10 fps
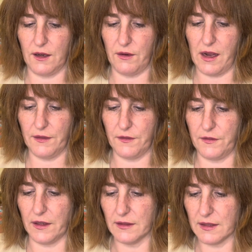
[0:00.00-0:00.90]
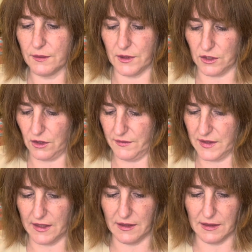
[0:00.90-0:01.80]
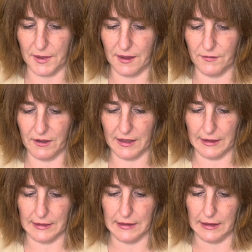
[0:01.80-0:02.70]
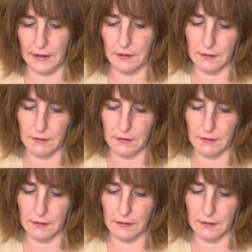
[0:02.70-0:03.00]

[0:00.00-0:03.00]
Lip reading: craft felt, which all of a sudden has become very linty.